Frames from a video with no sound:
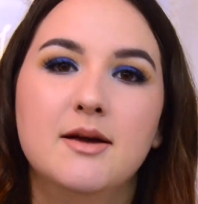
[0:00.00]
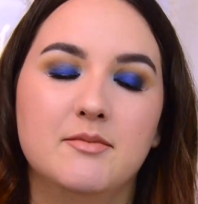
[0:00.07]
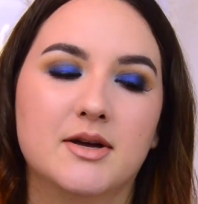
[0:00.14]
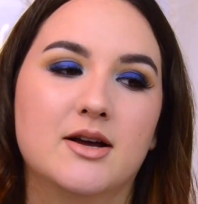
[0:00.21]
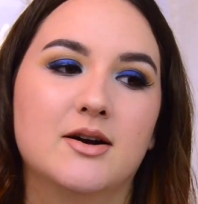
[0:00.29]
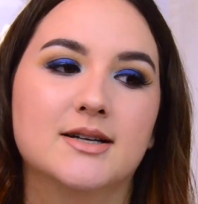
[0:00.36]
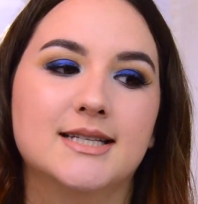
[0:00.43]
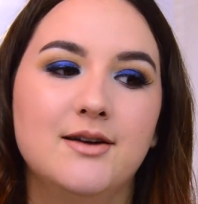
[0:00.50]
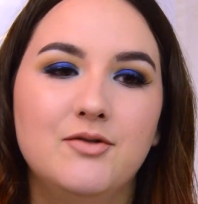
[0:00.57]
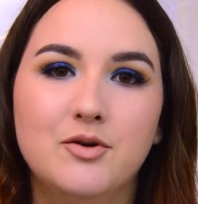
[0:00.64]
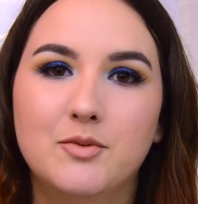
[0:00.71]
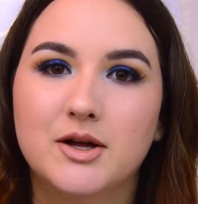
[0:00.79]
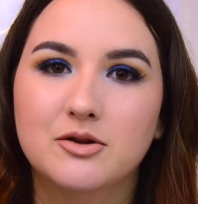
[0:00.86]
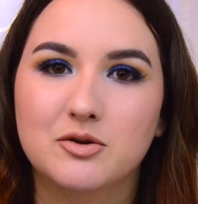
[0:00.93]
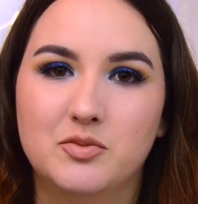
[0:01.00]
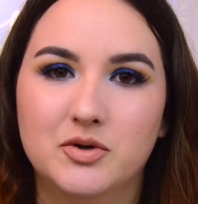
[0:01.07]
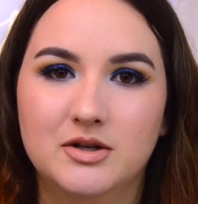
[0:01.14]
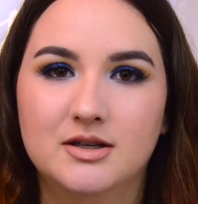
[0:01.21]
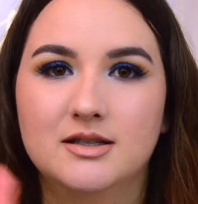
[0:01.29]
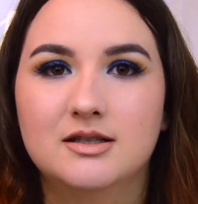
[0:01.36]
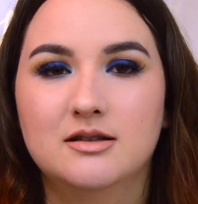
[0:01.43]
Because if you want to
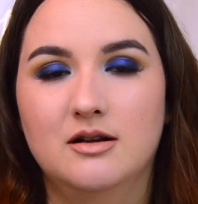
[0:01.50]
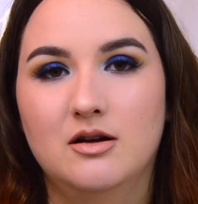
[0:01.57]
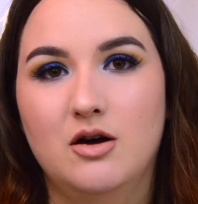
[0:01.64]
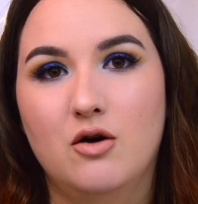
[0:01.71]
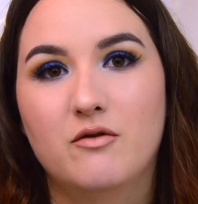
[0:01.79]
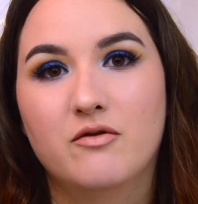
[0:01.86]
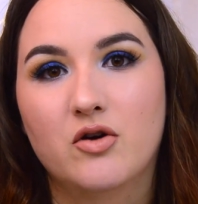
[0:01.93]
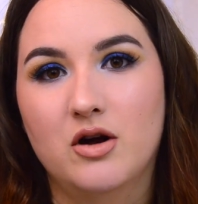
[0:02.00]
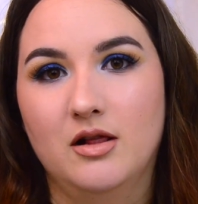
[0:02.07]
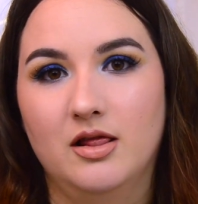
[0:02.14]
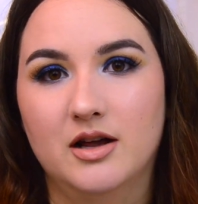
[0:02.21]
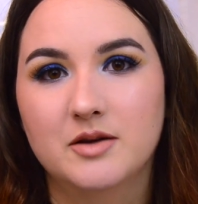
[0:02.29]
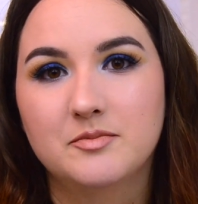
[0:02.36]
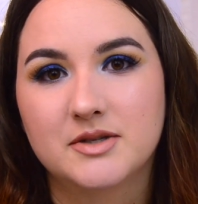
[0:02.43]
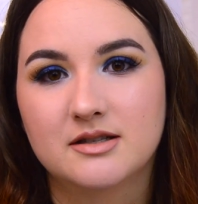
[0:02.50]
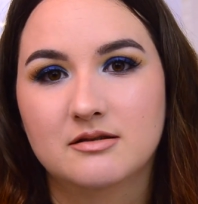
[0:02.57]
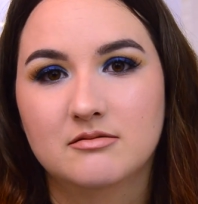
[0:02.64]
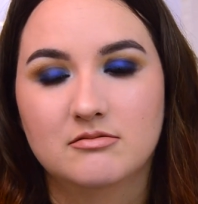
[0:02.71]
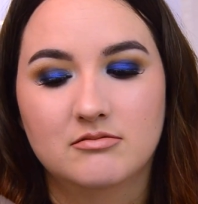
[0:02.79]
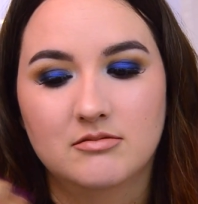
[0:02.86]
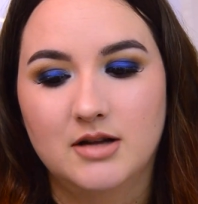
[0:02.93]
put this over a
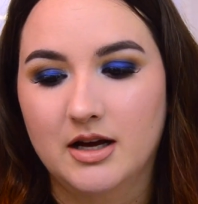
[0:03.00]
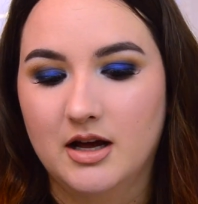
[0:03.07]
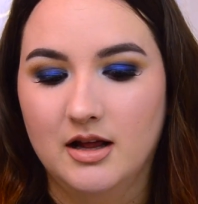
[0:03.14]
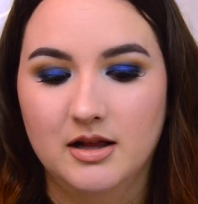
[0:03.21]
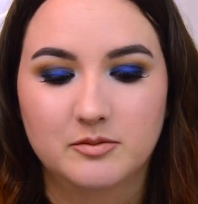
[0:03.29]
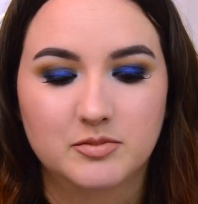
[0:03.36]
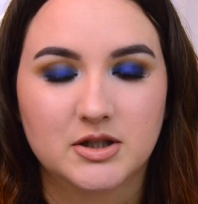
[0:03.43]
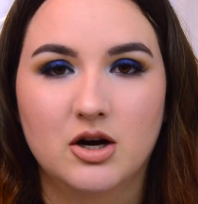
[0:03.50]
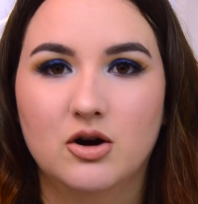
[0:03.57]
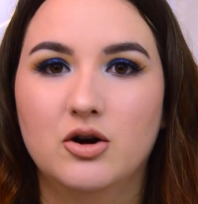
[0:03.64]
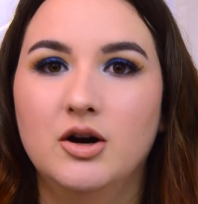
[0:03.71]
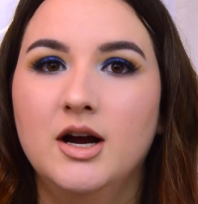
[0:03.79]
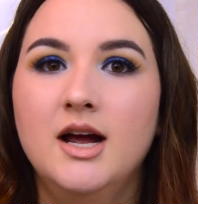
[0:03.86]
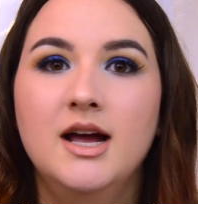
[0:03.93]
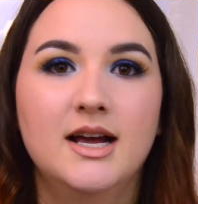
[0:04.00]
lips, like a lips color,